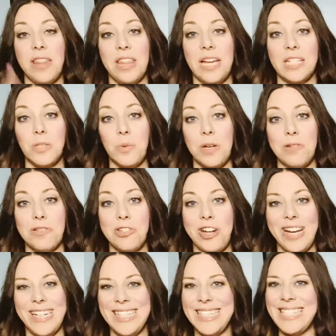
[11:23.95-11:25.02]
That's what I was
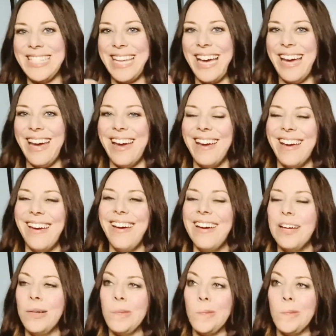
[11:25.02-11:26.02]
trying to say.